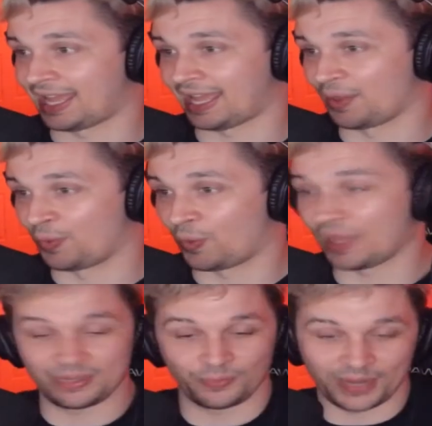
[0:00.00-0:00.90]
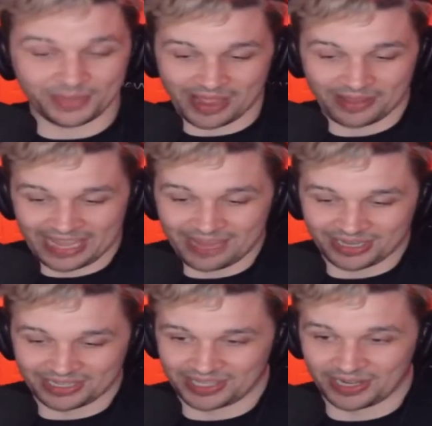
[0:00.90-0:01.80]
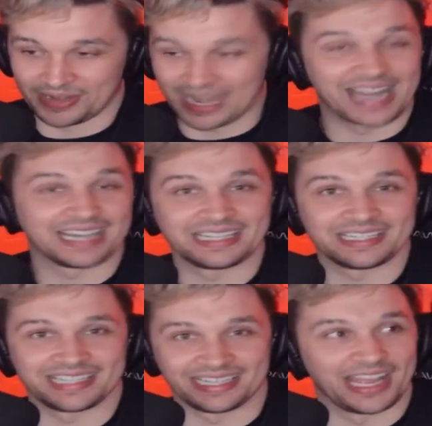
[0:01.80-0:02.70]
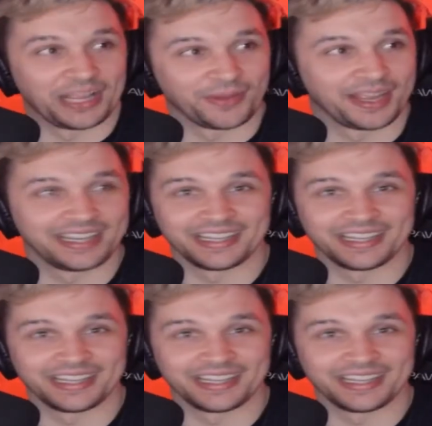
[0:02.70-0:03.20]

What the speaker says: what about gaming is there not to like, right?